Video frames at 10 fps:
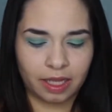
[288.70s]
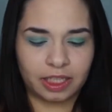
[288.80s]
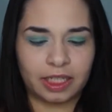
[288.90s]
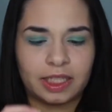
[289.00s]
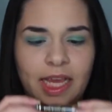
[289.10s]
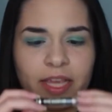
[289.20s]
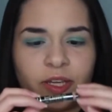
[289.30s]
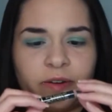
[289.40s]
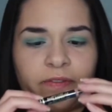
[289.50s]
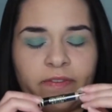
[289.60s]
Just take
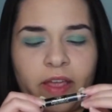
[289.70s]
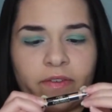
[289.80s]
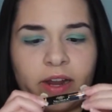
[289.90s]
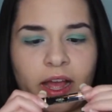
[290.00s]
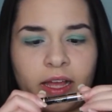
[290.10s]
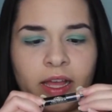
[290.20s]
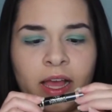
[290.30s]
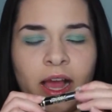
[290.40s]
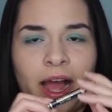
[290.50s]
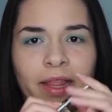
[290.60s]
your favorite
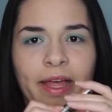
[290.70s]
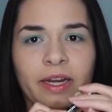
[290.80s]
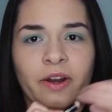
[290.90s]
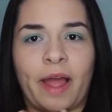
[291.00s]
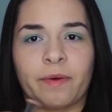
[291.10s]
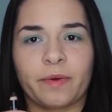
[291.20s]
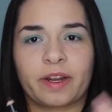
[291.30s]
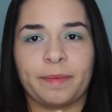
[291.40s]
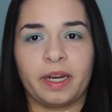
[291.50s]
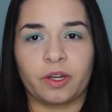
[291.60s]
eyeliner. I would
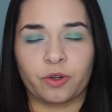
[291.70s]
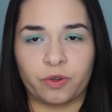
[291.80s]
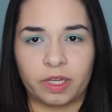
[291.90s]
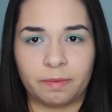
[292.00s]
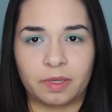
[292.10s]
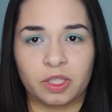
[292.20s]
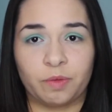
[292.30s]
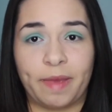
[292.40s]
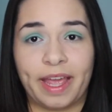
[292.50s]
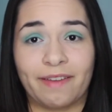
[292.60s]
recommend a Creme because
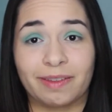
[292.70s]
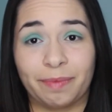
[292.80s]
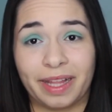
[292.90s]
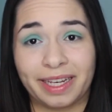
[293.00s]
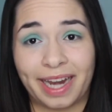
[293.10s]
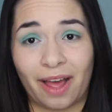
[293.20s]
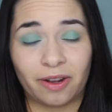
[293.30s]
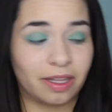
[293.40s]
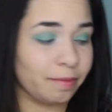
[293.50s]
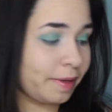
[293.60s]
you may have to blend it out
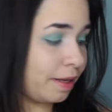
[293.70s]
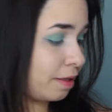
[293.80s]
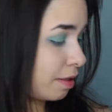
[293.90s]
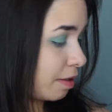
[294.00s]
a little bit.